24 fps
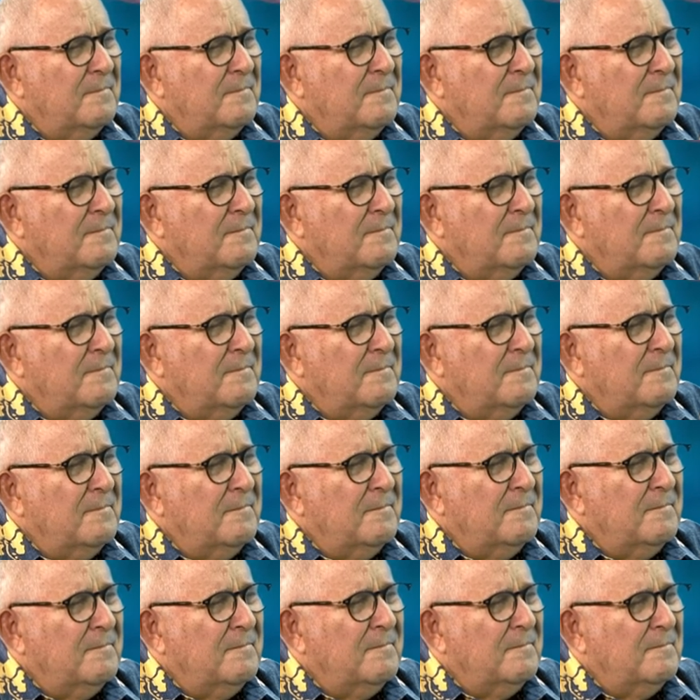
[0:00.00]

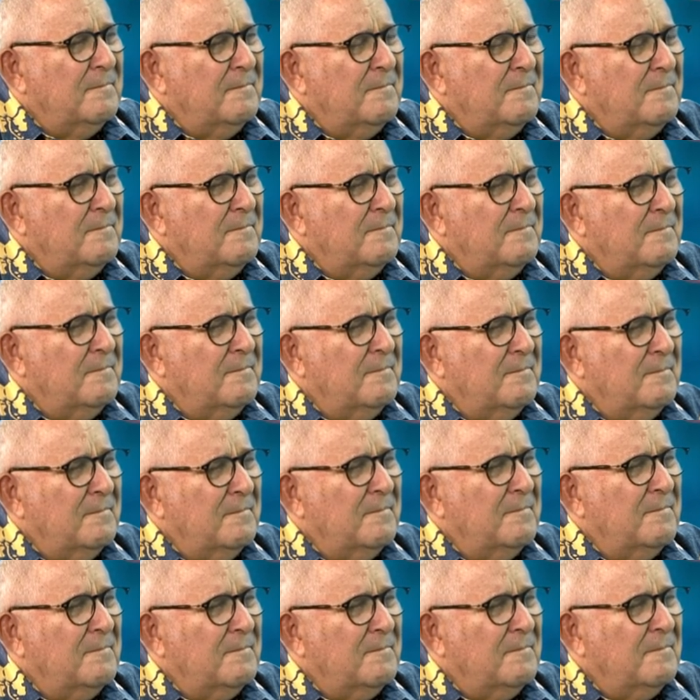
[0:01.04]

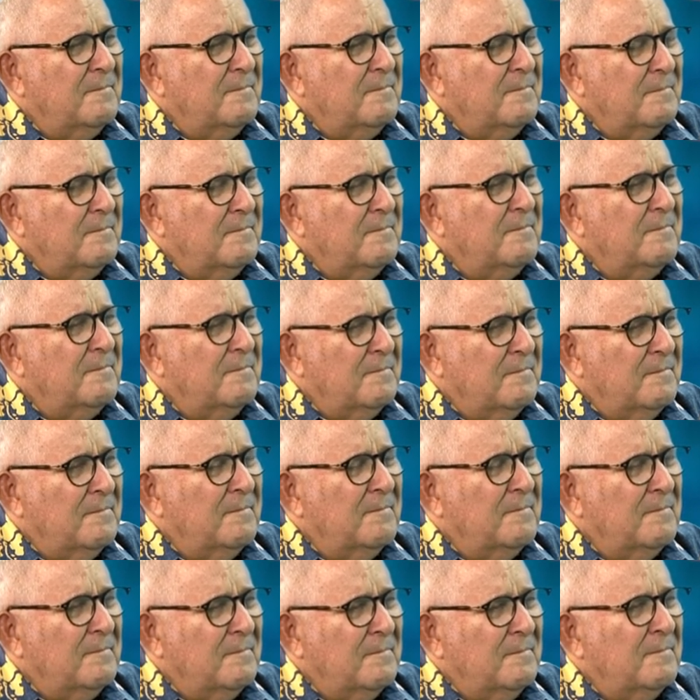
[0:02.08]

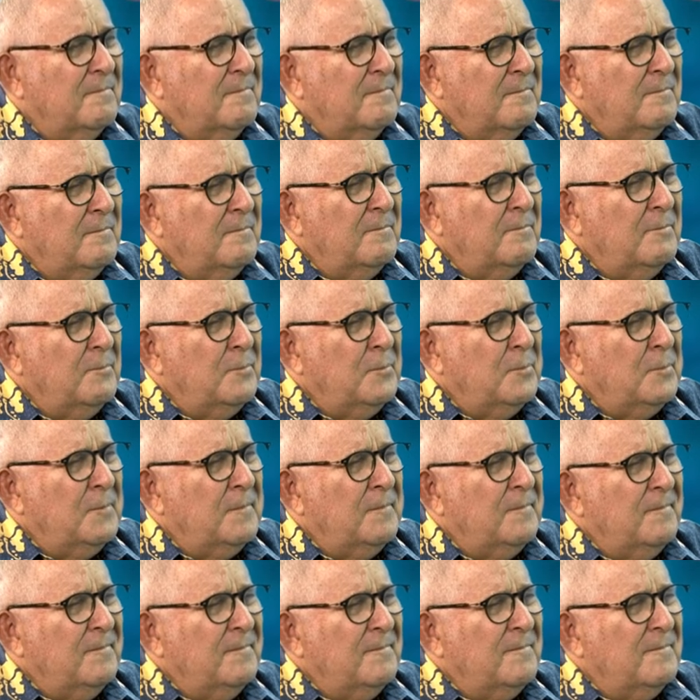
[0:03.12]

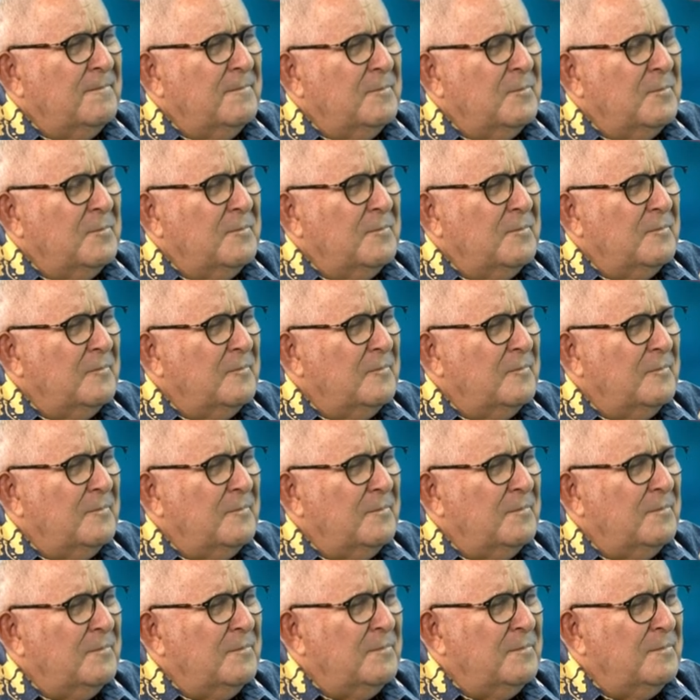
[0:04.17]

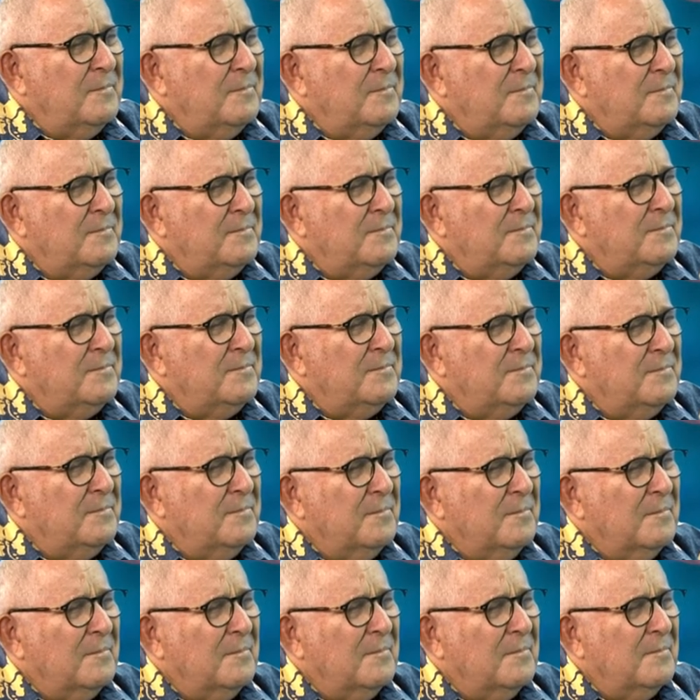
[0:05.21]

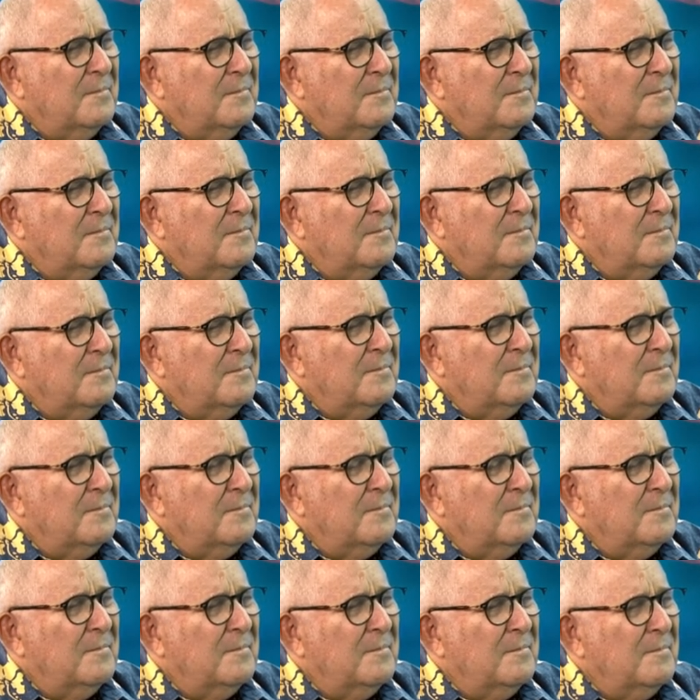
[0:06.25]

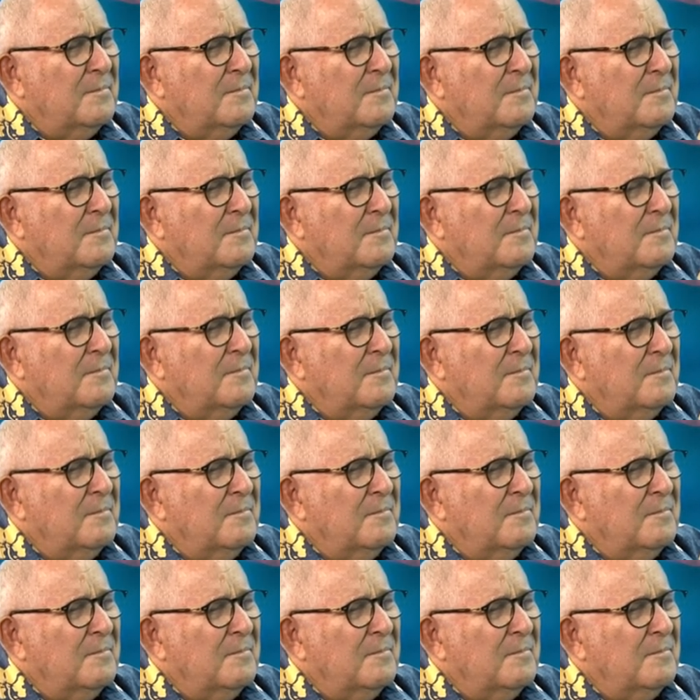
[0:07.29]
[no speech]